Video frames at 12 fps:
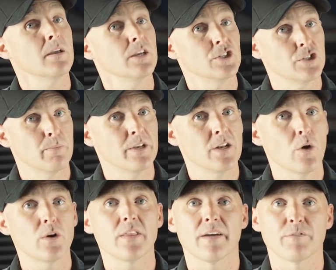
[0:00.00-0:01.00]
It should be
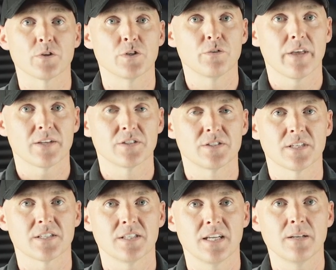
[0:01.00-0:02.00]
noted that for
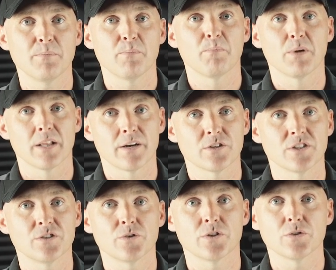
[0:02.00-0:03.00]
2016, Polaris
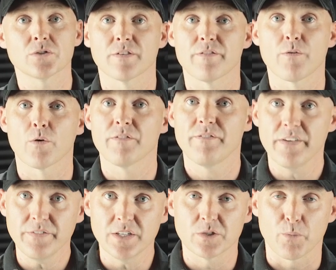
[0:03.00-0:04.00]
introduced a
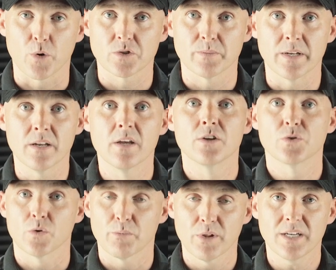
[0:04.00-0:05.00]
450 Sportsman
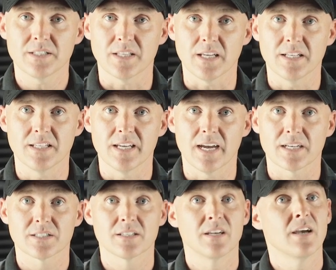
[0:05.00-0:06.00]
to replace the
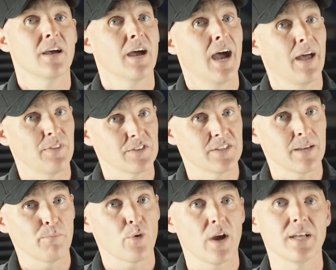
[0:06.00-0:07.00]
ETX, at the
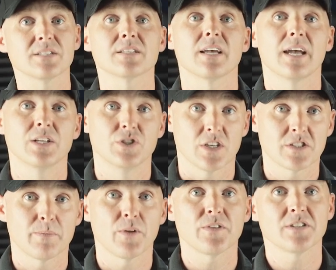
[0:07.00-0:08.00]
same price and just
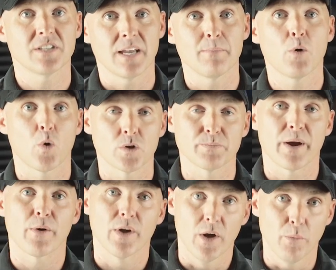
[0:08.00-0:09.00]
about the same horsepower